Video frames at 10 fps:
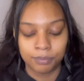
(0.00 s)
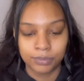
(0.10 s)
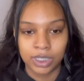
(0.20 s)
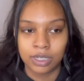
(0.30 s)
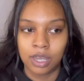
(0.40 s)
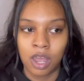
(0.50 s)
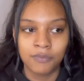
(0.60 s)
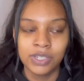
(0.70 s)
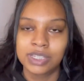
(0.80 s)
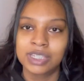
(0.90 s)
it
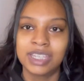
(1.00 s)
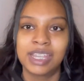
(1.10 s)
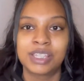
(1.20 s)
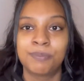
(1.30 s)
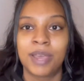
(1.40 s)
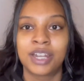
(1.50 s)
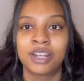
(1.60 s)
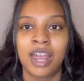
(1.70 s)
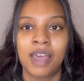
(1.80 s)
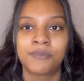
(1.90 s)
obviously gets
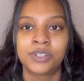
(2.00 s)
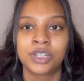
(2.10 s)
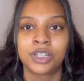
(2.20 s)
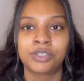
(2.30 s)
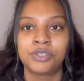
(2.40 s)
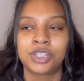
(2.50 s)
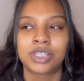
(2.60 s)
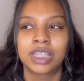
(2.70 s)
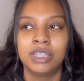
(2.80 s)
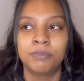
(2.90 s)
better after you
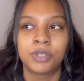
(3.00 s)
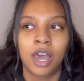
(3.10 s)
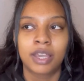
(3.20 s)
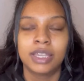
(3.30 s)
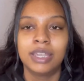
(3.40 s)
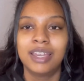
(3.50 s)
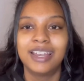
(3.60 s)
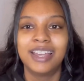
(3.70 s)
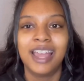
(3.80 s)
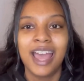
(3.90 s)
just keep
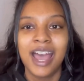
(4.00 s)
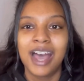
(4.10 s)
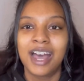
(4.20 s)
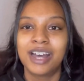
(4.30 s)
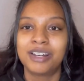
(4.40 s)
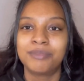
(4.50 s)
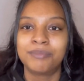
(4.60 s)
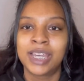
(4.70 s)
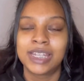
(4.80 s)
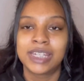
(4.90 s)
talking
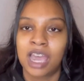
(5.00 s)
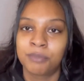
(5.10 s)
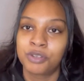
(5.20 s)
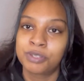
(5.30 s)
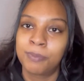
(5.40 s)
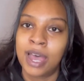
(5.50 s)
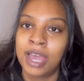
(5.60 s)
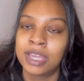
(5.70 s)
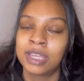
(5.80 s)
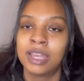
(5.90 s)
and time goes
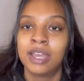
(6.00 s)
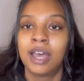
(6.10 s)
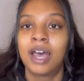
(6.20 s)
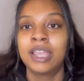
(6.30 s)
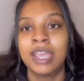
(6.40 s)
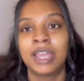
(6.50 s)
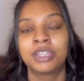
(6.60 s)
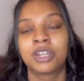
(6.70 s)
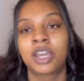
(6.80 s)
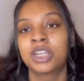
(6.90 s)
by. Again,
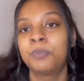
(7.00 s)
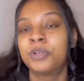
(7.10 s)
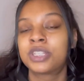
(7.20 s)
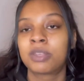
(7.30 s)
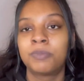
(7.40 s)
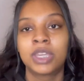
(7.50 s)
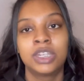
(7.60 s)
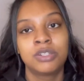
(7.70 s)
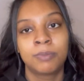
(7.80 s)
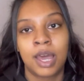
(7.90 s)
they're not going to put something
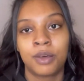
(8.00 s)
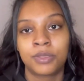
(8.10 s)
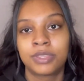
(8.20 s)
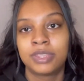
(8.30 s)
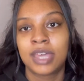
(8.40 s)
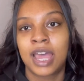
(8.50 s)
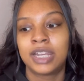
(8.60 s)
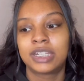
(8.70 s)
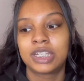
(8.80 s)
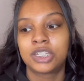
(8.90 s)
in your mouth
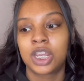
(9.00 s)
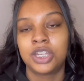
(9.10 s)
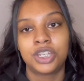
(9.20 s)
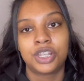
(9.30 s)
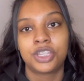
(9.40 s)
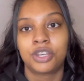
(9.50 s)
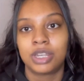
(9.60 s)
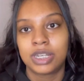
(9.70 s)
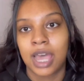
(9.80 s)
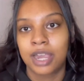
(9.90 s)
that changes your
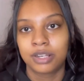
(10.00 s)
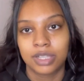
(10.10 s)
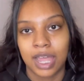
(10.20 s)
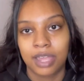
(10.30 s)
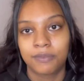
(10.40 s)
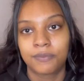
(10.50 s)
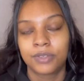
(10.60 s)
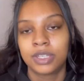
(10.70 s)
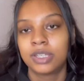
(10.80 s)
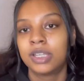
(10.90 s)
entire life.
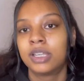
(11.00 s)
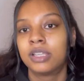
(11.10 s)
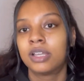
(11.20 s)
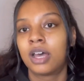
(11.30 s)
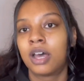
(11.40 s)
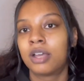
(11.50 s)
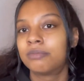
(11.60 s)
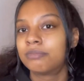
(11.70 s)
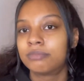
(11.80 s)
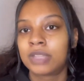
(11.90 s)

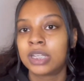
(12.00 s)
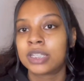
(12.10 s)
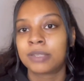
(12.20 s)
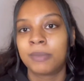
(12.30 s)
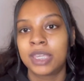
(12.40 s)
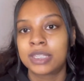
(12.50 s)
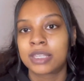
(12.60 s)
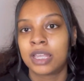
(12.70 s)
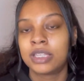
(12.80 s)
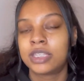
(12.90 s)
That doesn't make
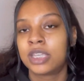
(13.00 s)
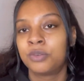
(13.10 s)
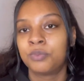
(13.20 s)
sense. You